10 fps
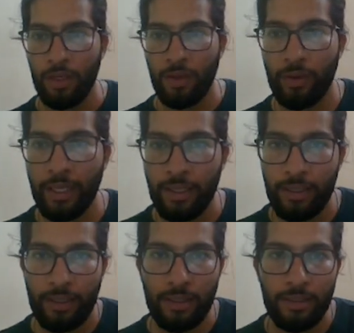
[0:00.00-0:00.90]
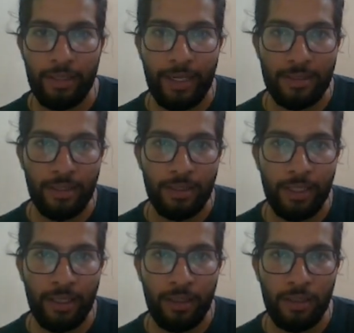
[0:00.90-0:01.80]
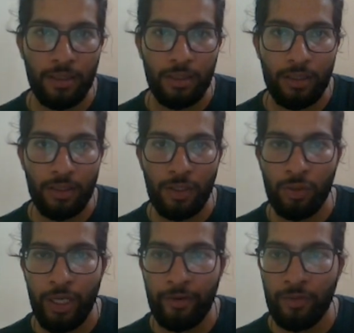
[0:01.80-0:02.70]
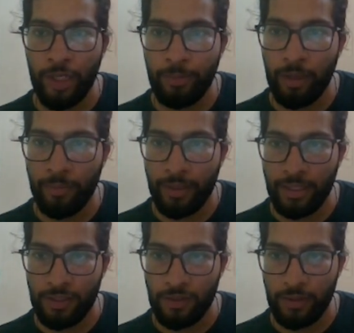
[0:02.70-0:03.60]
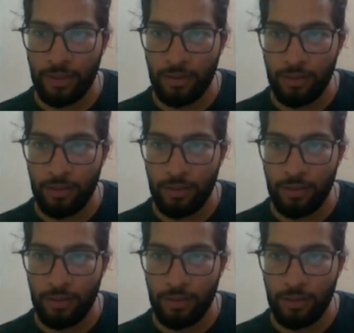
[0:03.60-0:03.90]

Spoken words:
Okay, that's the thing. You have to remember this one.